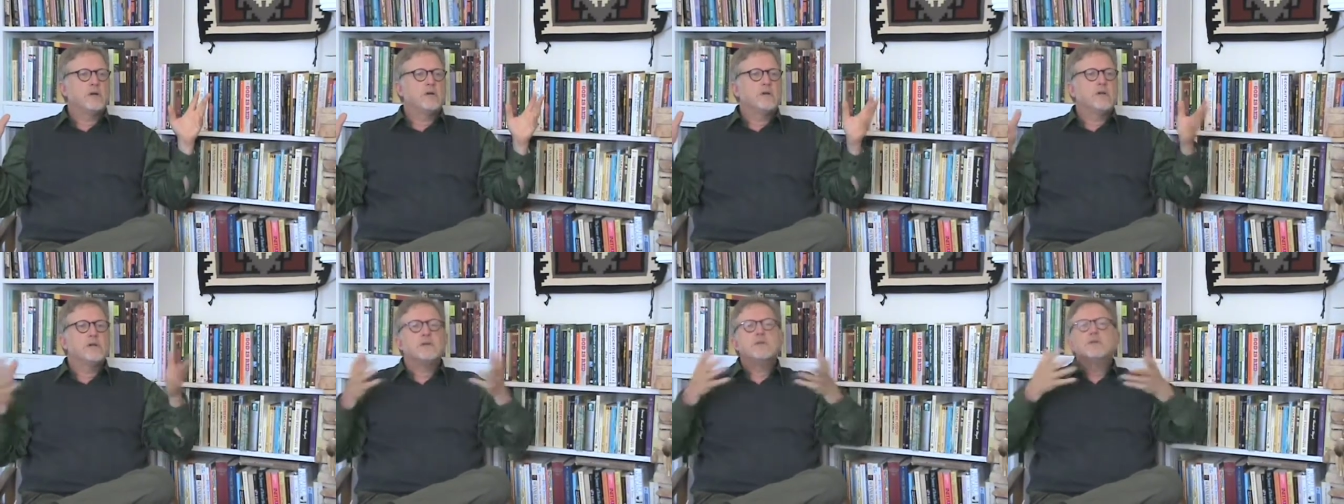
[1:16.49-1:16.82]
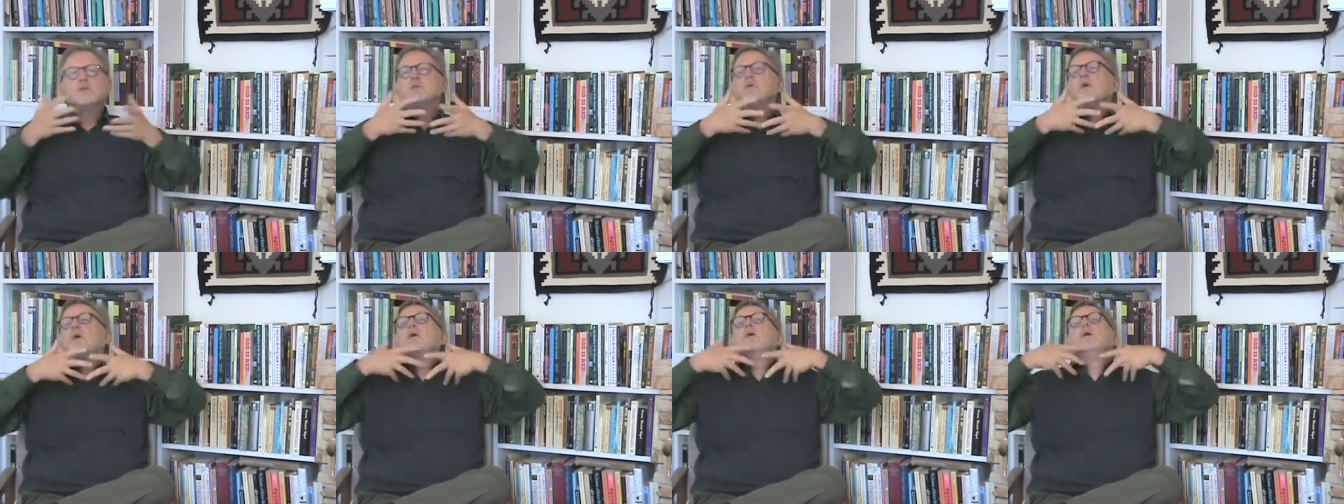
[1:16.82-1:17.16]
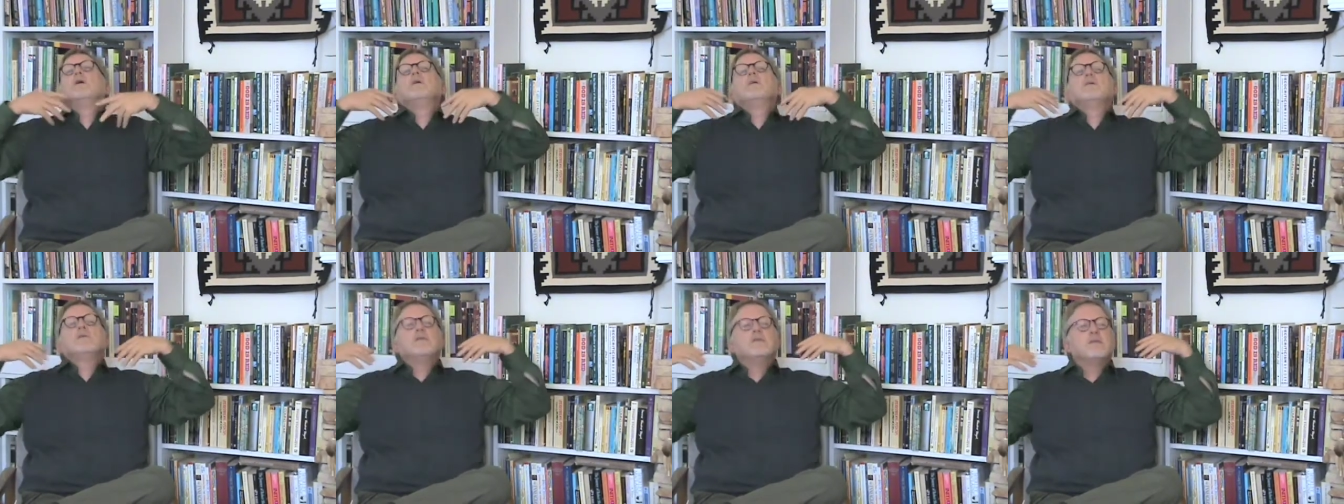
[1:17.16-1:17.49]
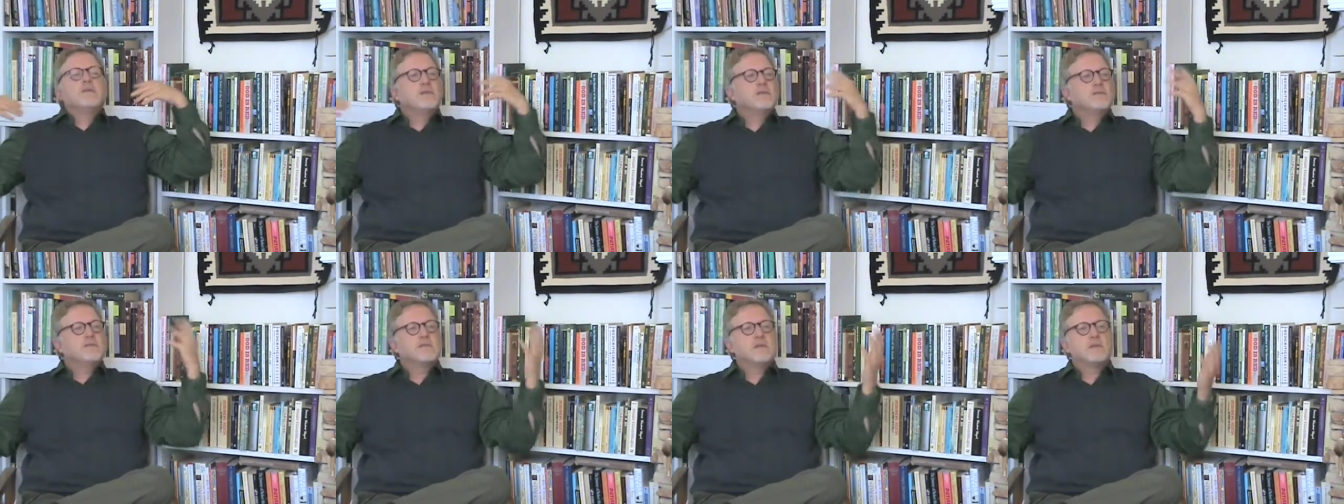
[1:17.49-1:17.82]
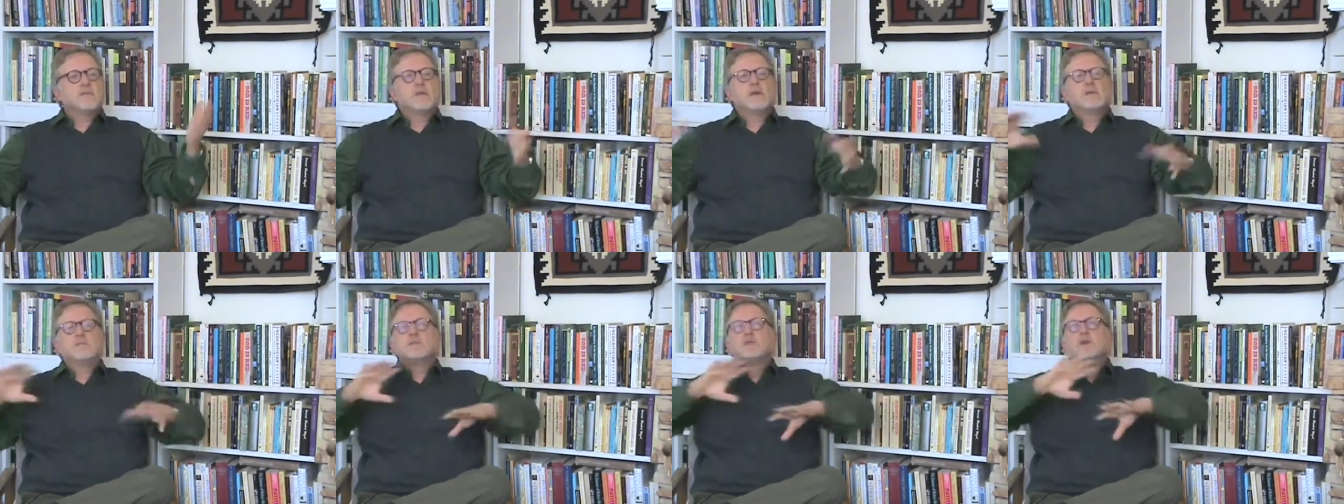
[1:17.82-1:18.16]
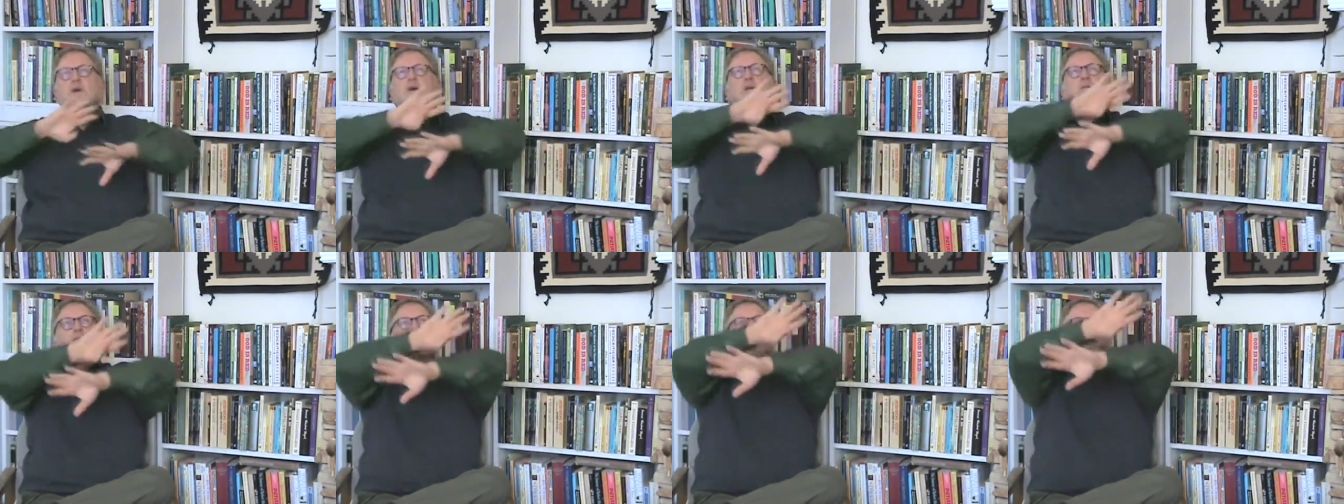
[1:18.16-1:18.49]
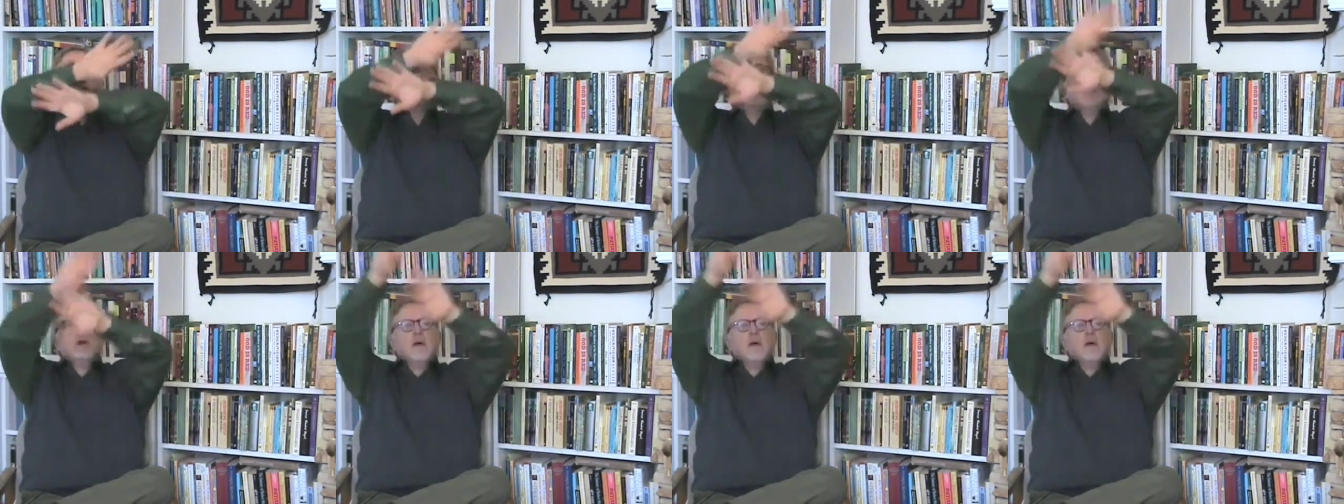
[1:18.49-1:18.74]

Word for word: and it's all the dirt and stuff comes off, and